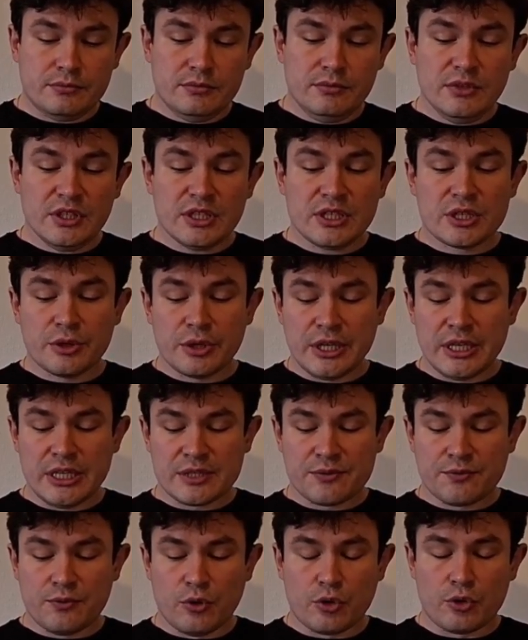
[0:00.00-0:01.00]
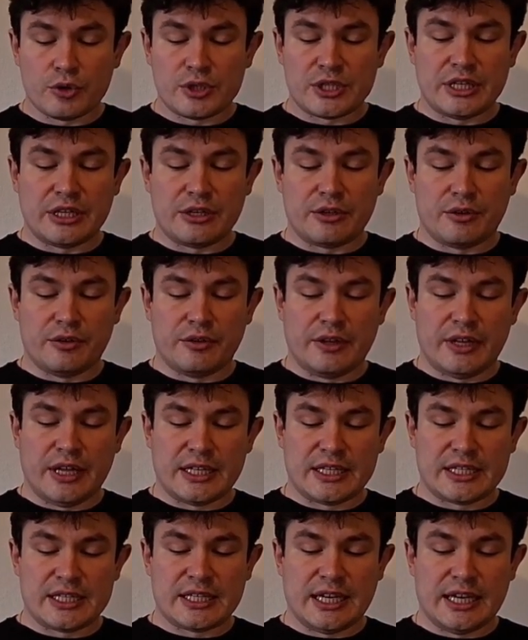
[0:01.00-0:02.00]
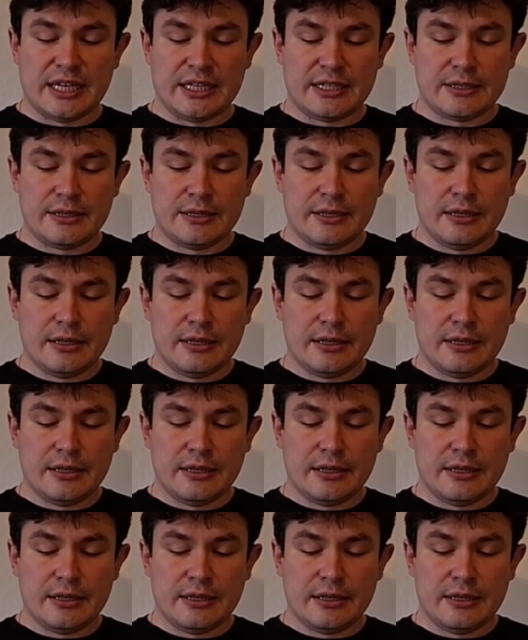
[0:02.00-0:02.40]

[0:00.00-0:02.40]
So he's focusing on that side.